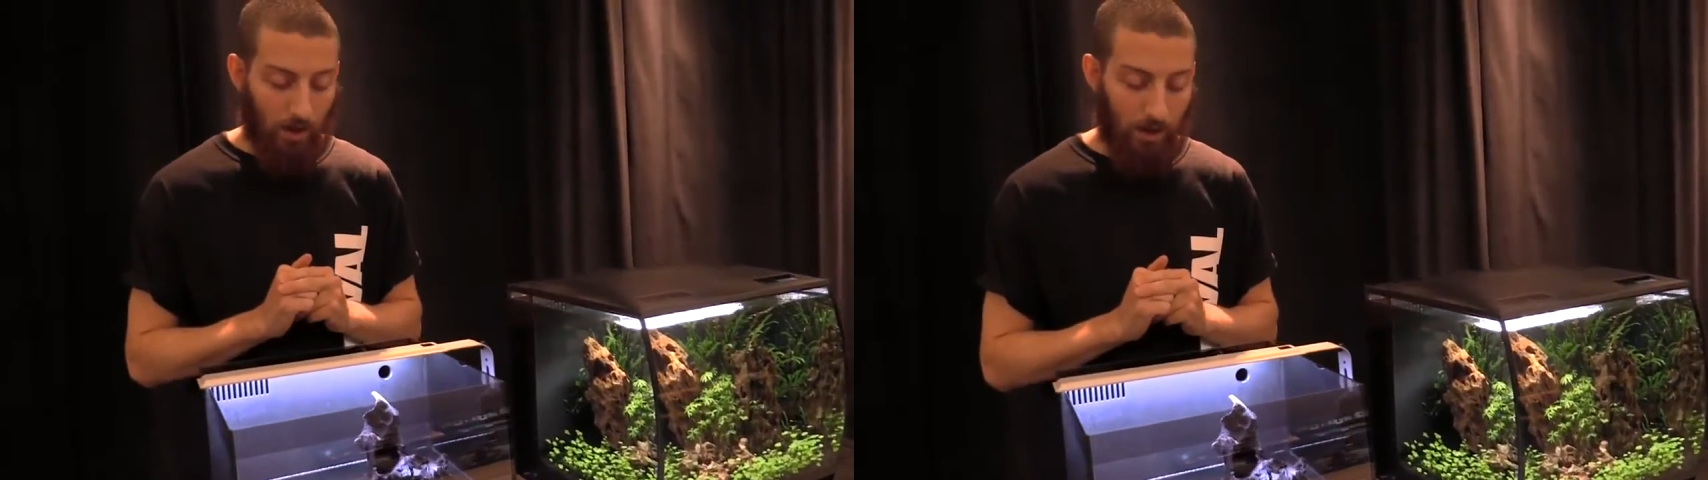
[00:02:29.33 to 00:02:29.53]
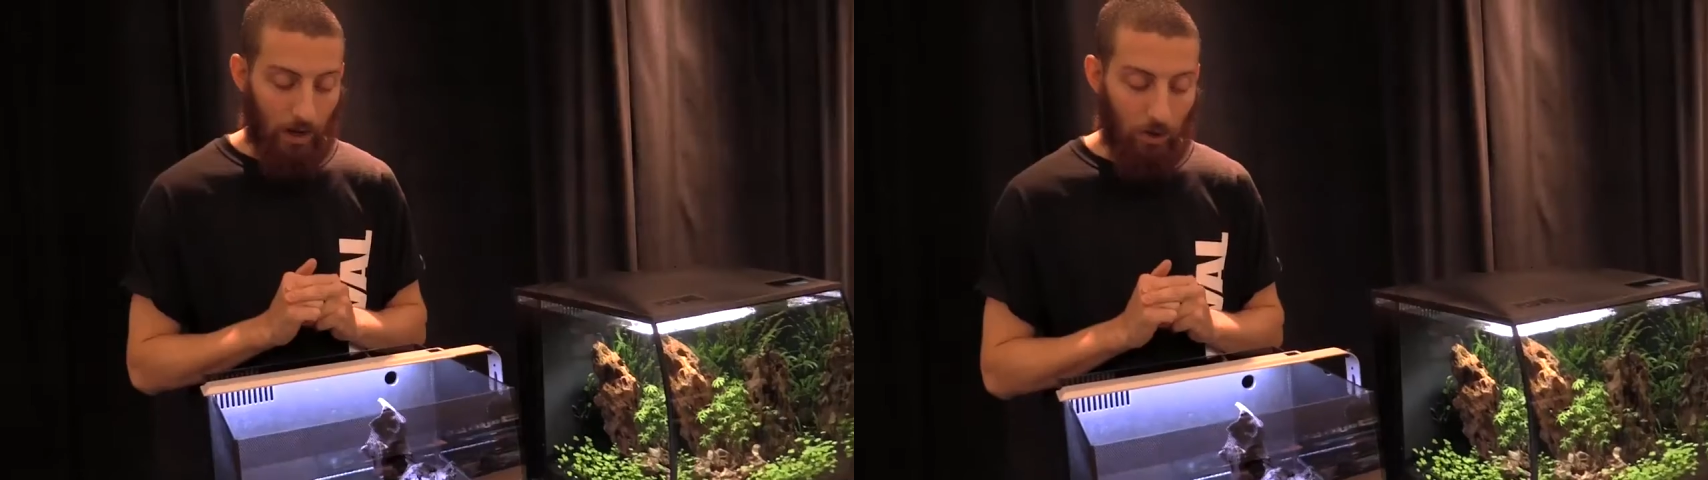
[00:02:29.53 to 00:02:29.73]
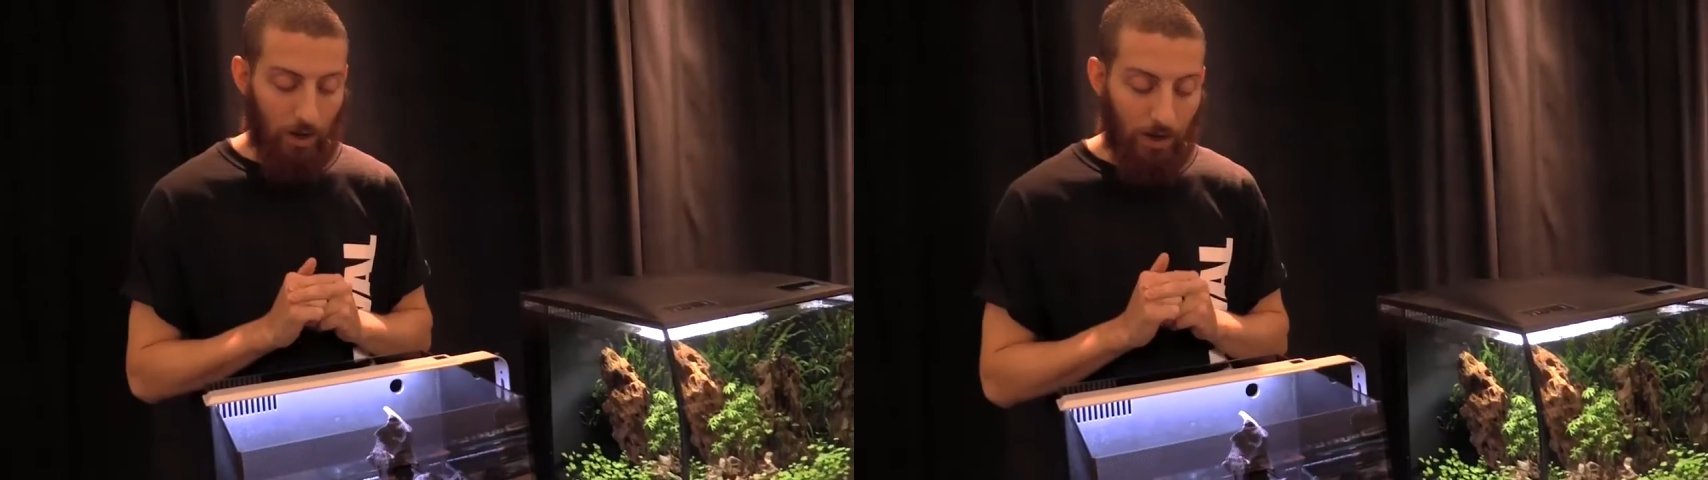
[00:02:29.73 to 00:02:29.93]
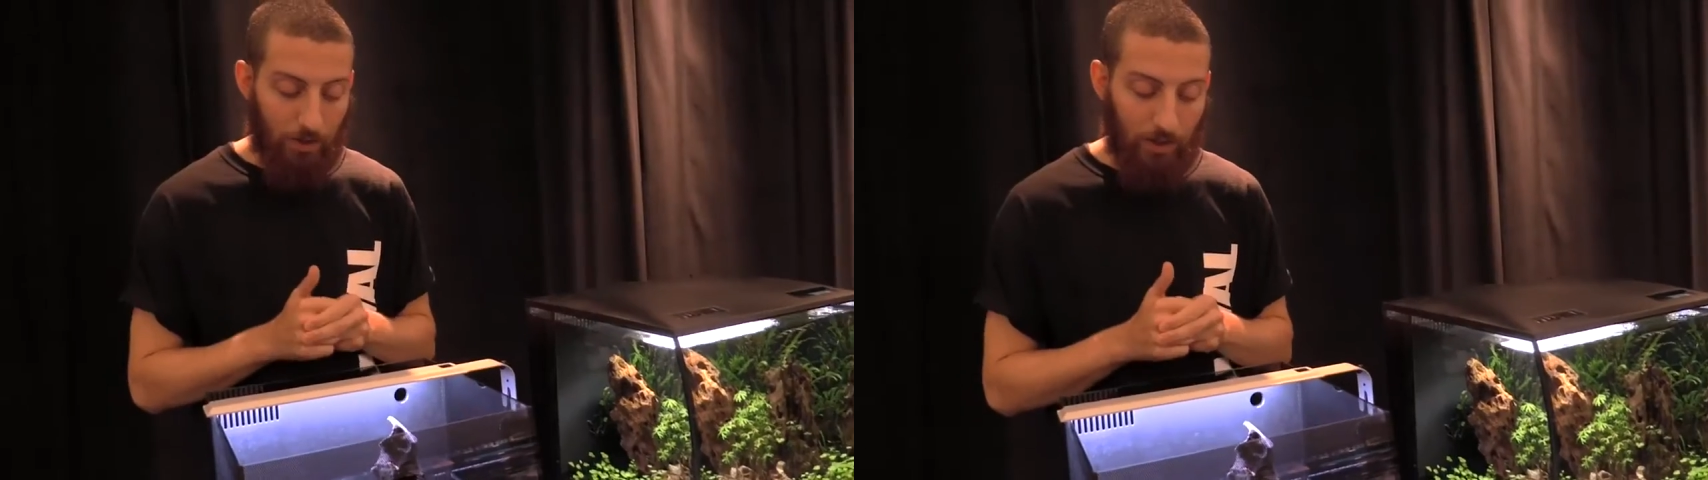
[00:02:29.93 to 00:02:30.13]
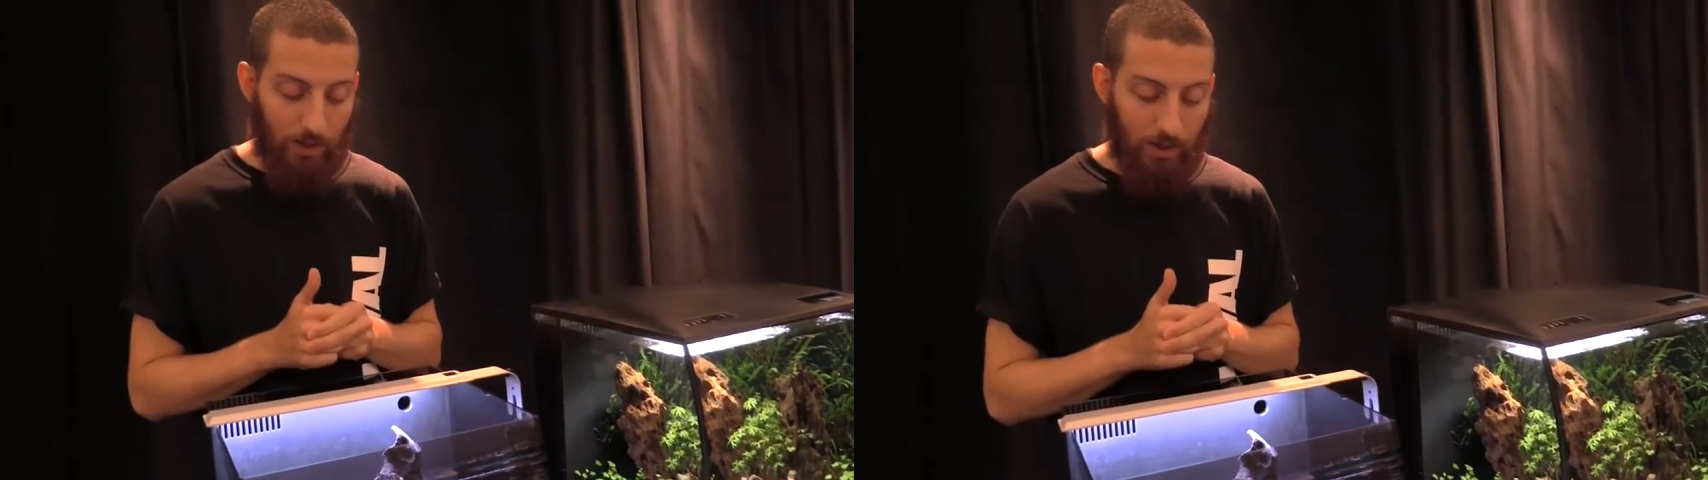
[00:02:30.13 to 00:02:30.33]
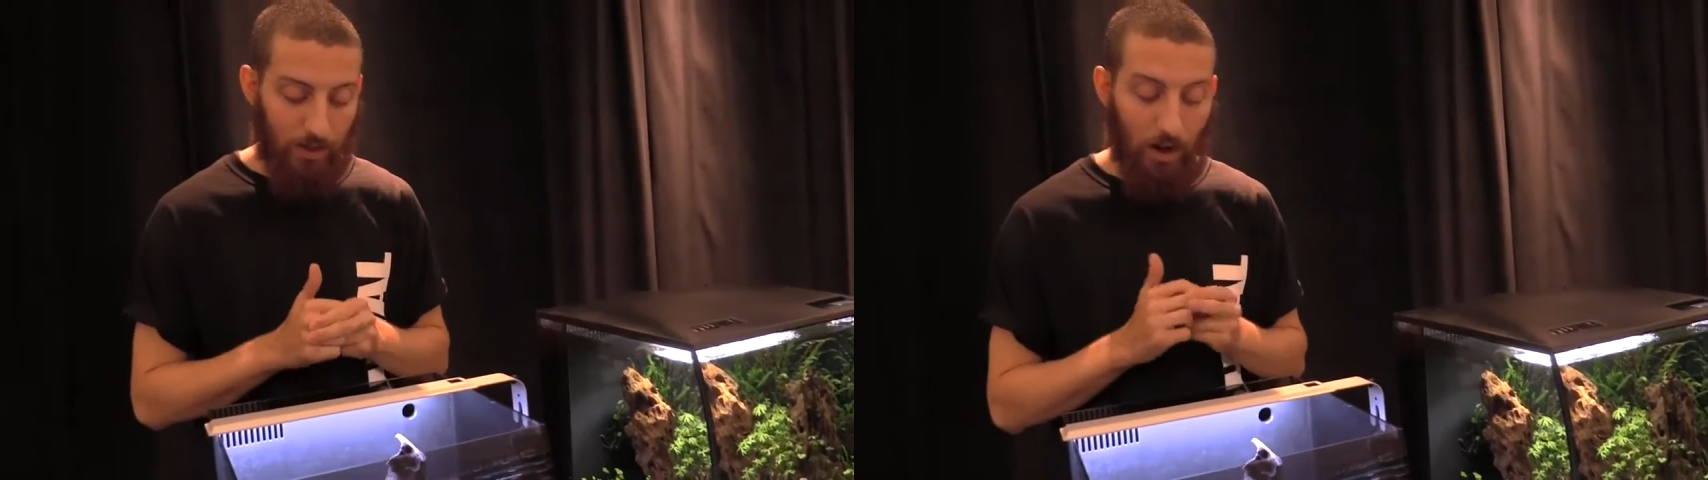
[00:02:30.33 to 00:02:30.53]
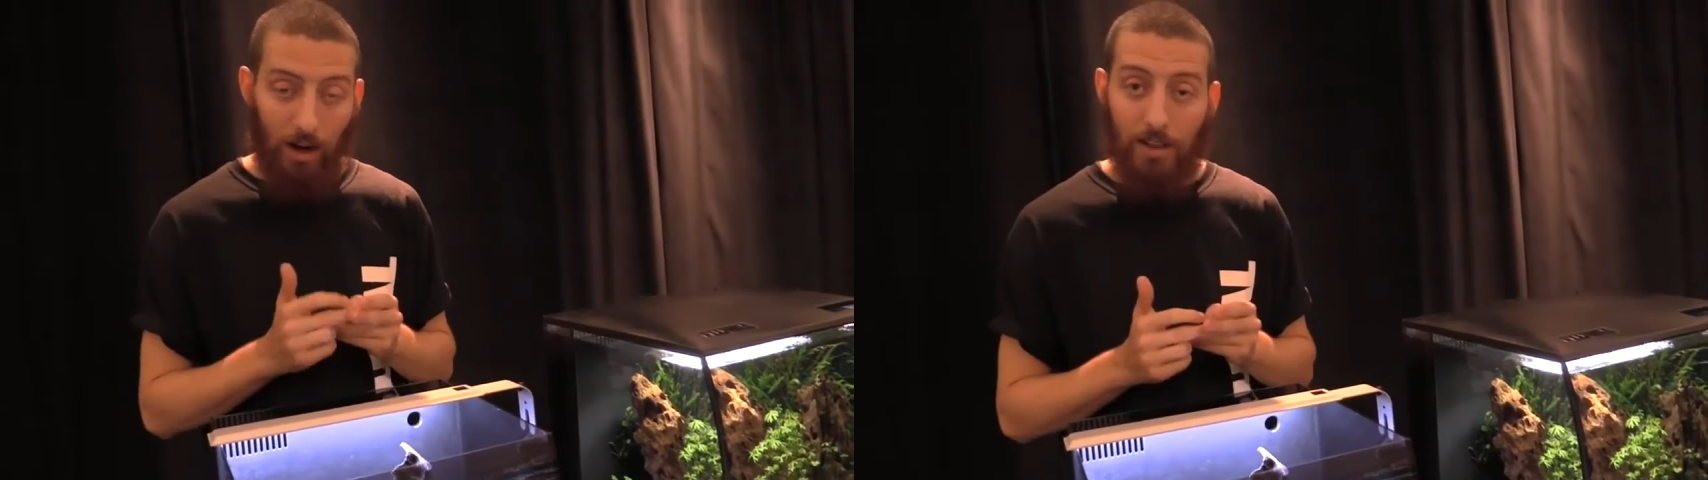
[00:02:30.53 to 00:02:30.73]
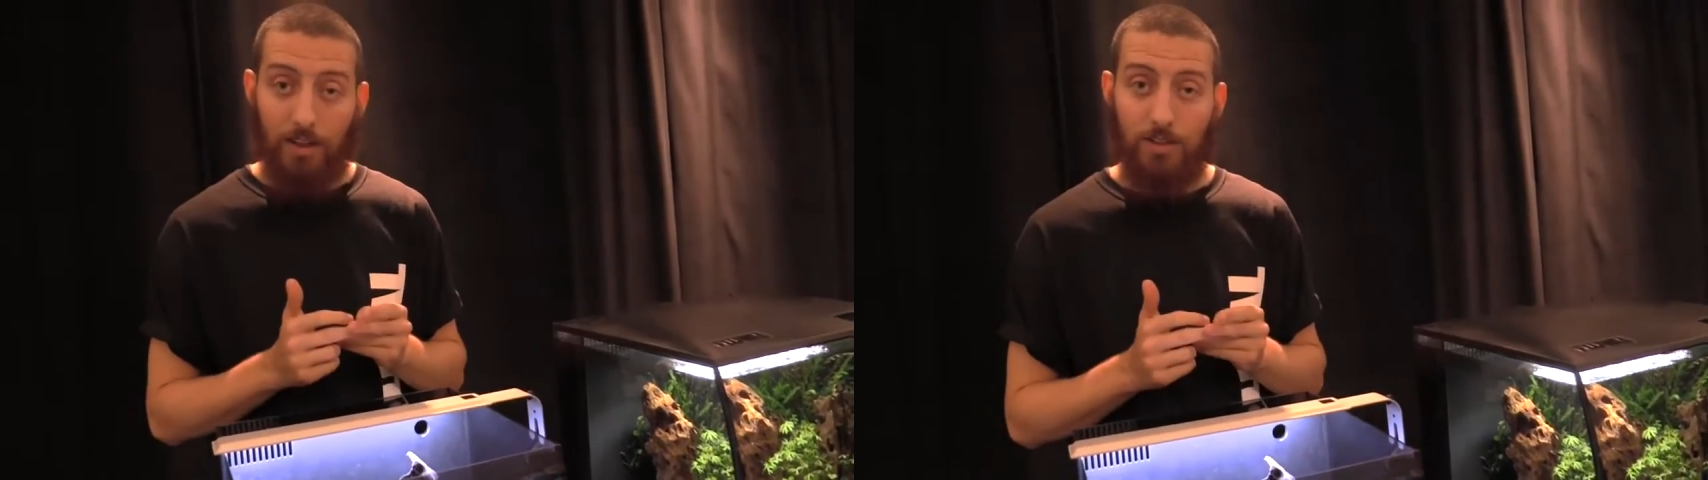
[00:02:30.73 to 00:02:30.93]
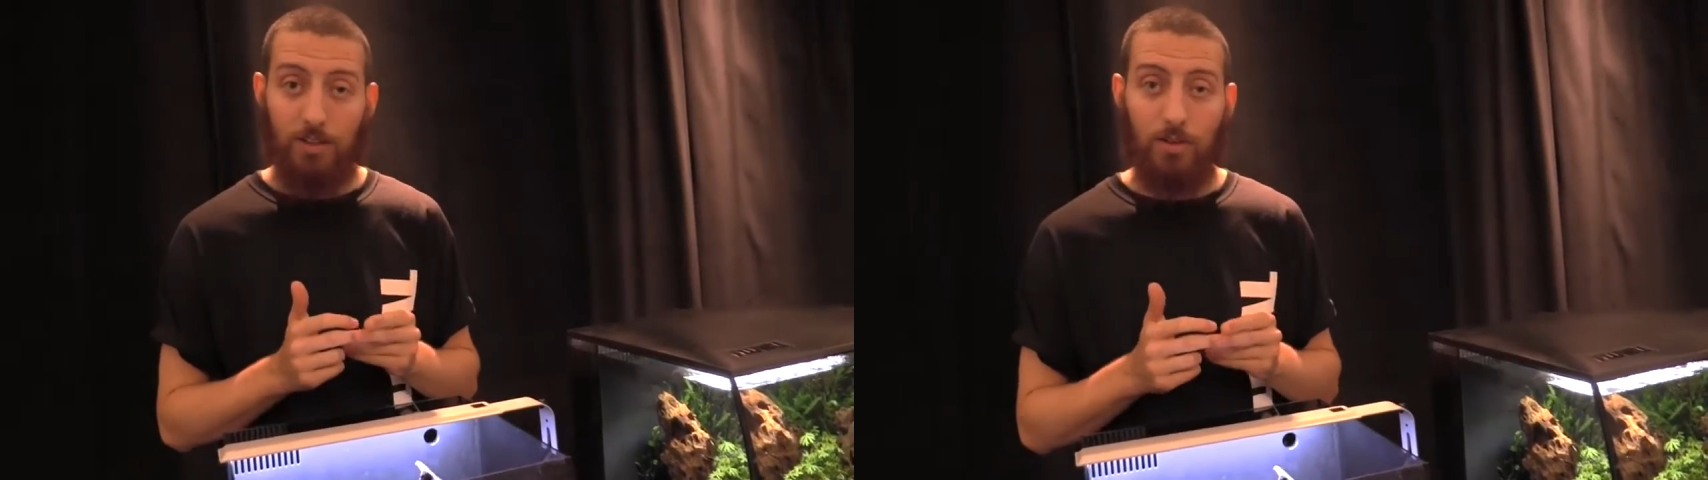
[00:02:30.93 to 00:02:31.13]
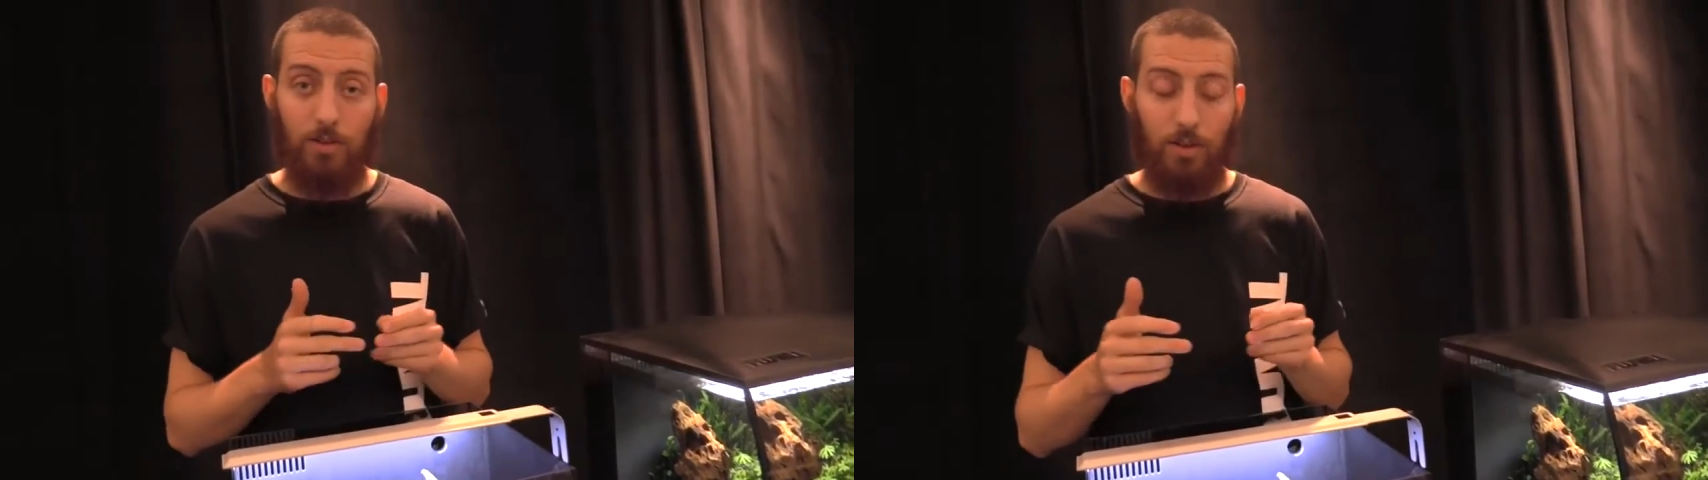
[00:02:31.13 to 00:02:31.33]
Now another thing that I like
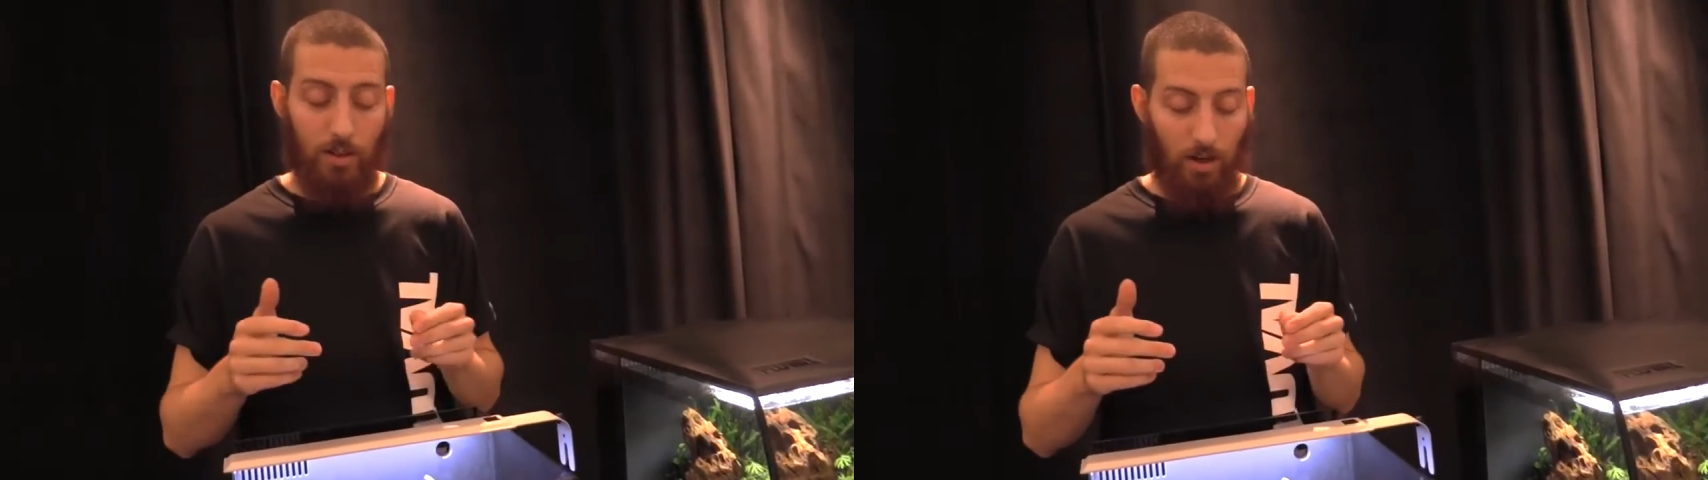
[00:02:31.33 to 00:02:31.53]
to do